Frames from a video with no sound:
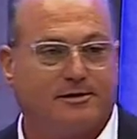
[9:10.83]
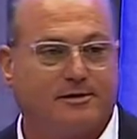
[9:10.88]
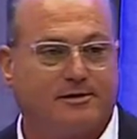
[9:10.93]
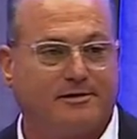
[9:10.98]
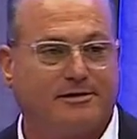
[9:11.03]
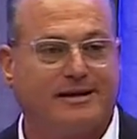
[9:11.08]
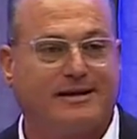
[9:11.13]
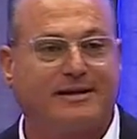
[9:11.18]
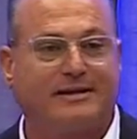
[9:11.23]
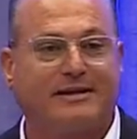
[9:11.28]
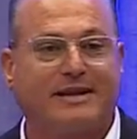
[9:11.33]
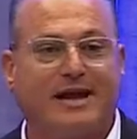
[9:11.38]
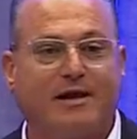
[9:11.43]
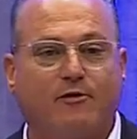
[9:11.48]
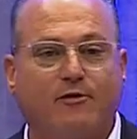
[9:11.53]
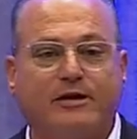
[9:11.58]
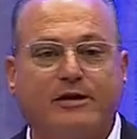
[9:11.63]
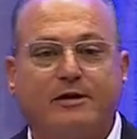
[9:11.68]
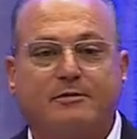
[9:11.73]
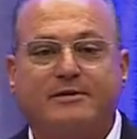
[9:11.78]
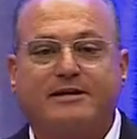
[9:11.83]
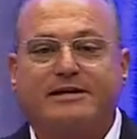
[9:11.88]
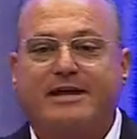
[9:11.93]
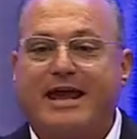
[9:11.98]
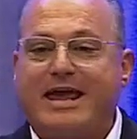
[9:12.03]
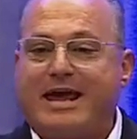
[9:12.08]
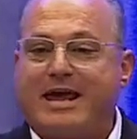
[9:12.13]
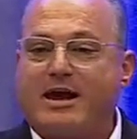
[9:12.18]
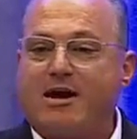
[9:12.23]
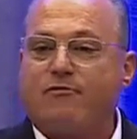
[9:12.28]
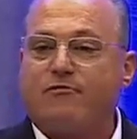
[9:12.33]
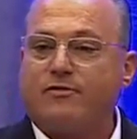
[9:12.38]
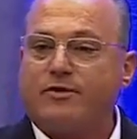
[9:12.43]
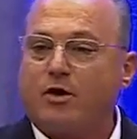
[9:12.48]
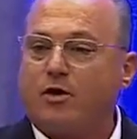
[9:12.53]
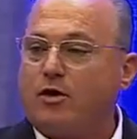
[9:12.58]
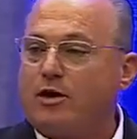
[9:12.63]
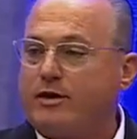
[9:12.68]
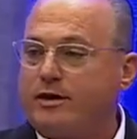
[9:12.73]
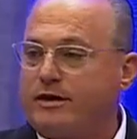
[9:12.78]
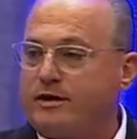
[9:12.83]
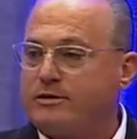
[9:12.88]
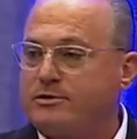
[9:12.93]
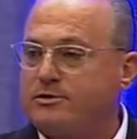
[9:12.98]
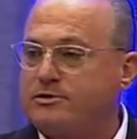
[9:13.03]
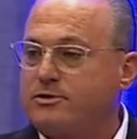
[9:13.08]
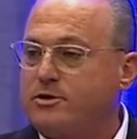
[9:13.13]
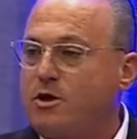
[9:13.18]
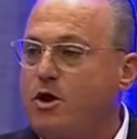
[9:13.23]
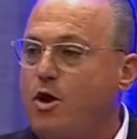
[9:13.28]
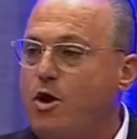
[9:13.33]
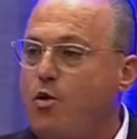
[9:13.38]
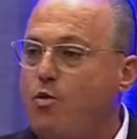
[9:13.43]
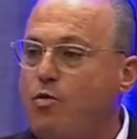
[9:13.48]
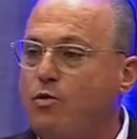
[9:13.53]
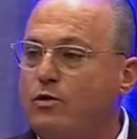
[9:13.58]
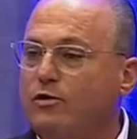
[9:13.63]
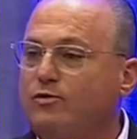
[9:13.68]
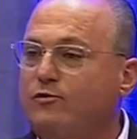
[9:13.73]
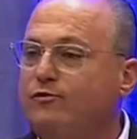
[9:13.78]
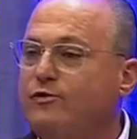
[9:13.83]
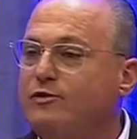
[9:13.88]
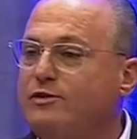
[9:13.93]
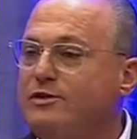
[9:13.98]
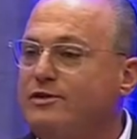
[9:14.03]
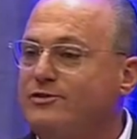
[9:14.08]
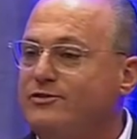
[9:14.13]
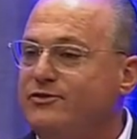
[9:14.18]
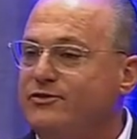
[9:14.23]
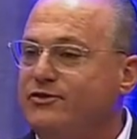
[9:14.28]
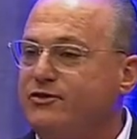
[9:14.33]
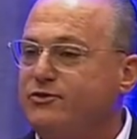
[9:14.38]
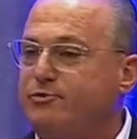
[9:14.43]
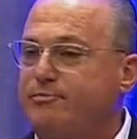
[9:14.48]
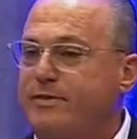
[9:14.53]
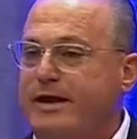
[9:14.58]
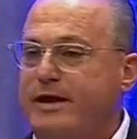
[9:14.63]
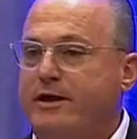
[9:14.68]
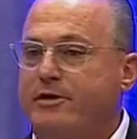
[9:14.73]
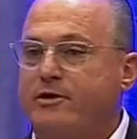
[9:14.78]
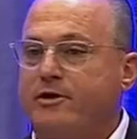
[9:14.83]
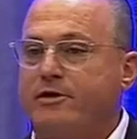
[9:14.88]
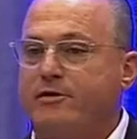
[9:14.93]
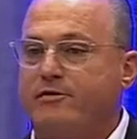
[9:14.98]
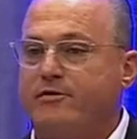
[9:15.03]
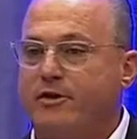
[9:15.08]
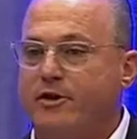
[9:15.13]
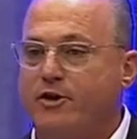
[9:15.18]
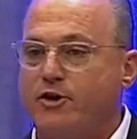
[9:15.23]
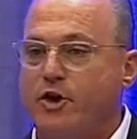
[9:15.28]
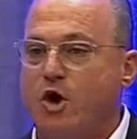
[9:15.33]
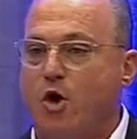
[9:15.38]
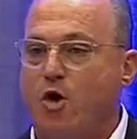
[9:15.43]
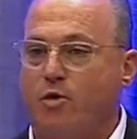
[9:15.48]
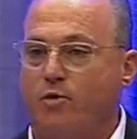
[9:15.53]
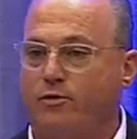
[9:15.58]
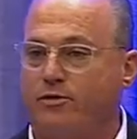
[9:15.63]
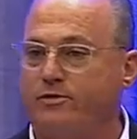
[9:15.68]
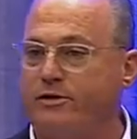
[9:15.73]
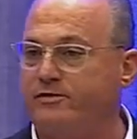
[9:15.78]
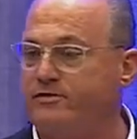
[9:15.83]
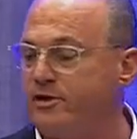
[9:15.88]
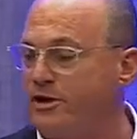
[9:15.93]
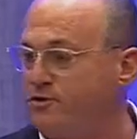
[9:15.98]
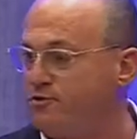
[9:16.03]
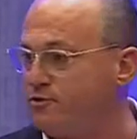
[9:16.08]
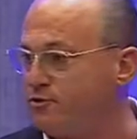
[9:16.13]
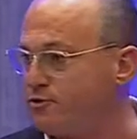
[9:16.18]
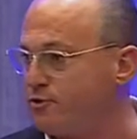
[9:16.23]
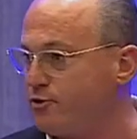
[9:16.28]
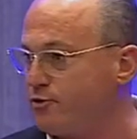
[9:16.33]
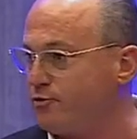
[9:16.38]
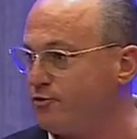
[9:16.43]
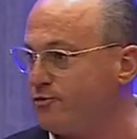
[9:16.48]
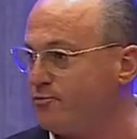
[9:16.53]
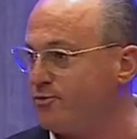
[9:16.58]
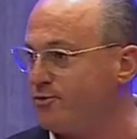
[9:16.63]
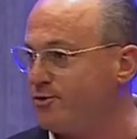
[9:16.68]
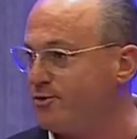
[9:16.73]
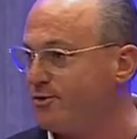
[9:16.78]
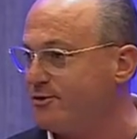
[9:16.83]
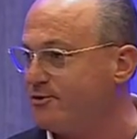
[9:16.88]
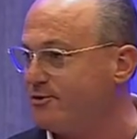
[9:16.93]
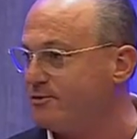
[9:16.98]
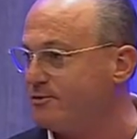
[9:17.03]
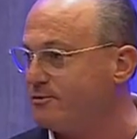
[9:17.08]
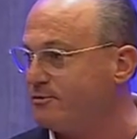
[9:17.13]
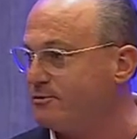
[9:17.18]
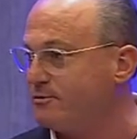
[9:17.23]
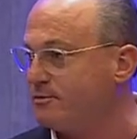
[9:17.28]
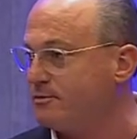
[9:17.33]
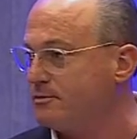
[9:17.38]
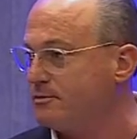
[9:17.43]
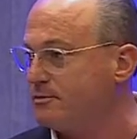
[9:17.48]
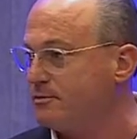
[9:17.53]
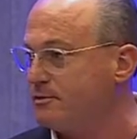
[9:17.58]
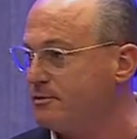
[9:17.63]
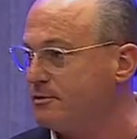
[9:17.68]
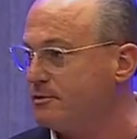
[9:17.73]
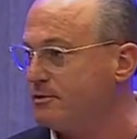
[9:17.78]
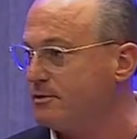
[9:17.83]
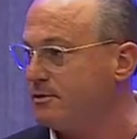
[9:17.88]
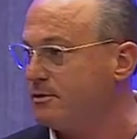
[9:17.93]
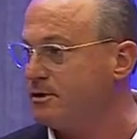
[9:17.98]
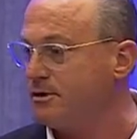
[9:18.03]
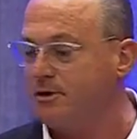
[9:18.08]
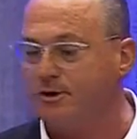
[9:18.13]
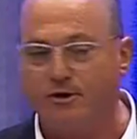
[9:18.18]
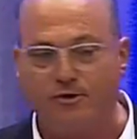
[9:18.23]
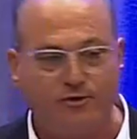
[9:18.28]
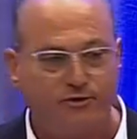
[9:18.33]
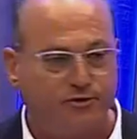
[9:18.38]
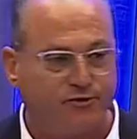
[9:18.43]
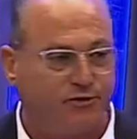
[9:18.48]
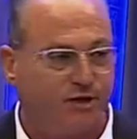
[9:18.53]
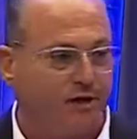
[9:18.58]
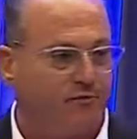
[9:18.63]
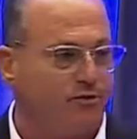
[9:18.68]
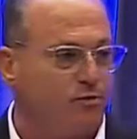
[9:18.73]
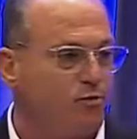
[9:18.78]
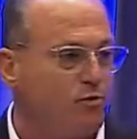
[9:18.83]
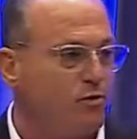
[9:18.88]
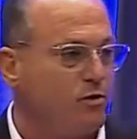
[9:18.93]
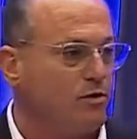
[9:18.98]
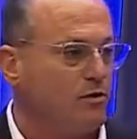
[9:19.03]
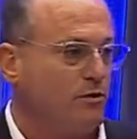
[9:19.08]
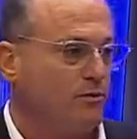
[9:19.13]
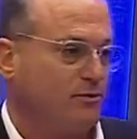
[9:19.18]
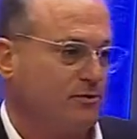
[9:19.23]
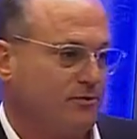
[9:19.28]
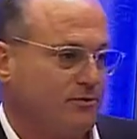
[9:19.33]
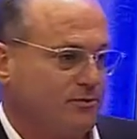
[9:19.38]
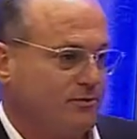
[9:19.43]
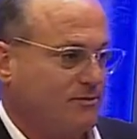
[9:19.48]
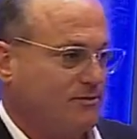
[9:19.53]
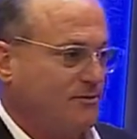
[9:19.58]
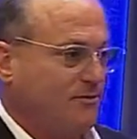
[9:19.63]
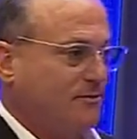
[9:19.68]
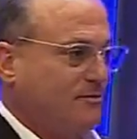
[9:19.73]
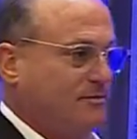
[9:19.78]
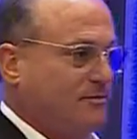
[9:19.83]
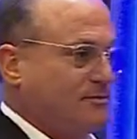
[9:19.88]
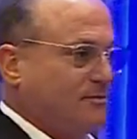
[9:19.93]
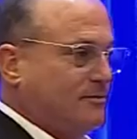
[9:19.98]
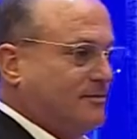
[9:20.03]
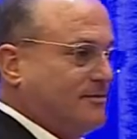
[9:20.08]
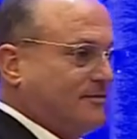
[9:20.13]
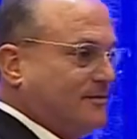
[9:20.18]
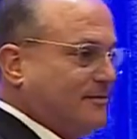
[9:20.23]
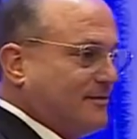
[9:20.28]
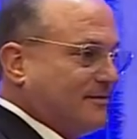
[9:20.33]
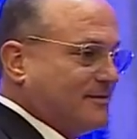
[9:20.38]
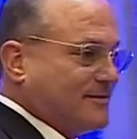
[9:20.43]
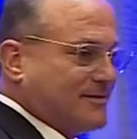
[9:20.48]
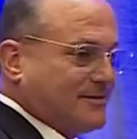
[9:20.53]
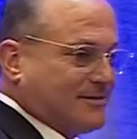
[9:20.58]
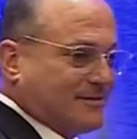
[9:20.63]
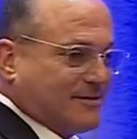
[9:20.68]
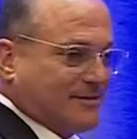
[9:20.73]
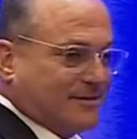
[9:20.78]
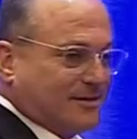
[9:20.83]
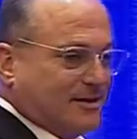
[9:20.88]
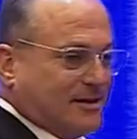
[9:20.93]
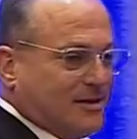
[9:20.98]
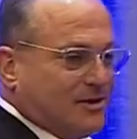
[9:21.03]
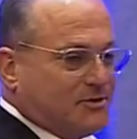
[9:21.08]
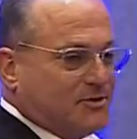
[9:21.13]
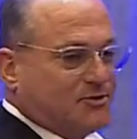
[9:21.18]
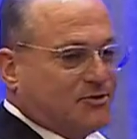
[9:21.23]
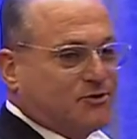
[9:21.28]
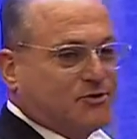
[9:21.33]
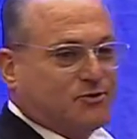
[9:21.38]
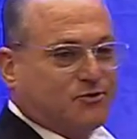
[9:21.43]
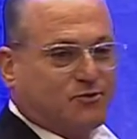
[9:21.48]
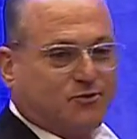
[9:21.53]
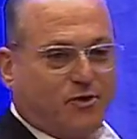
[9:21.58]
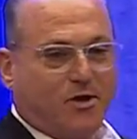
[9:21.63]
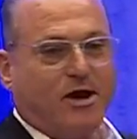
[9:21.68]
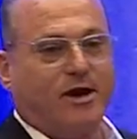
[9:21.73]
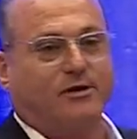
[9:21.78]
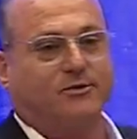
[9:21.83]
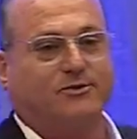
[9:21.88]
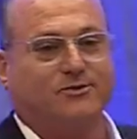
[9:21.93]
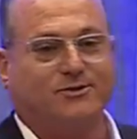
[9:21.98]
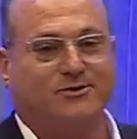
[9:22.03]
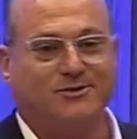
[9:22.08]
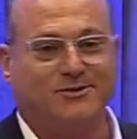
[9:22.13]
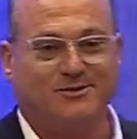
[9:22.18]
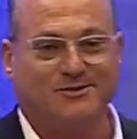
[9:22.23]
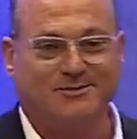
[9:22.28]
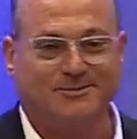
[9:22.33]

that allowed him to have the audience willfully suspend the known that they just heard from Brutus. 7 words. He says, friends,